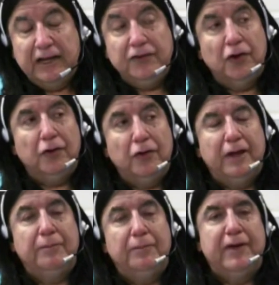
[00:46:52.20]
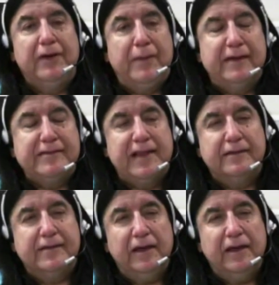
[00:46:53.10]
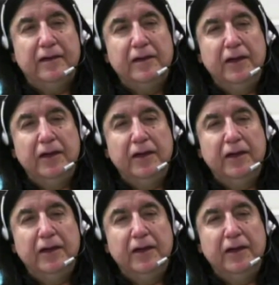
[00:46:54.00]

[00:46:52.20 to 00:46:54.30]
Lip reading: in your embodied personality